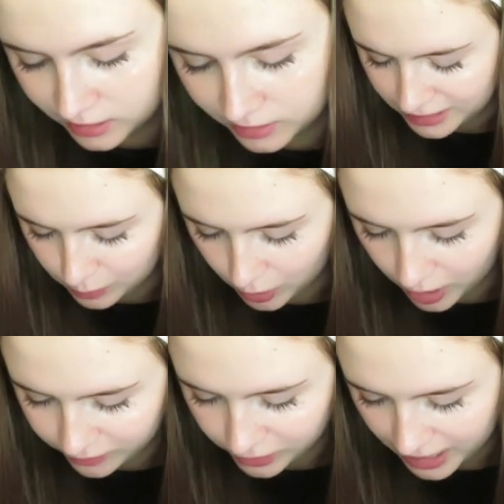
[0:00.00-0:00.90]
He will
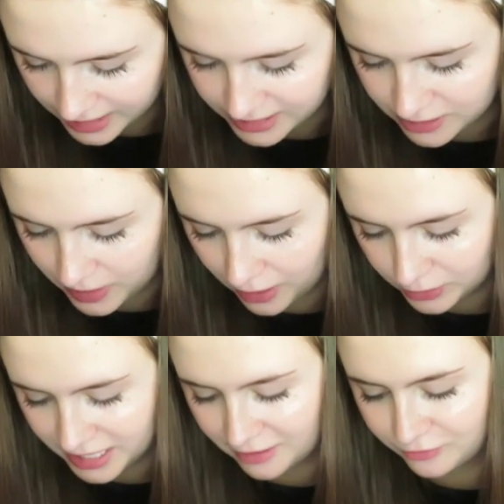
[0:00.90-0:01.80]
ask you
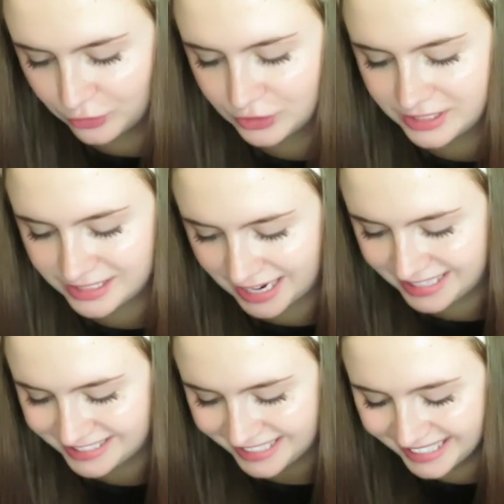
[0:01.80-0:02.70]
out at first
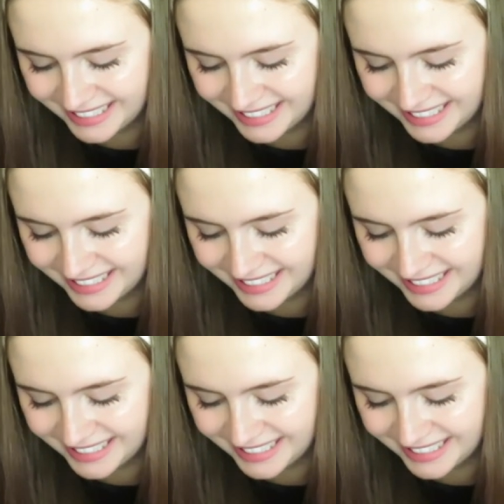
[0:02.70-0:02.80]
sight.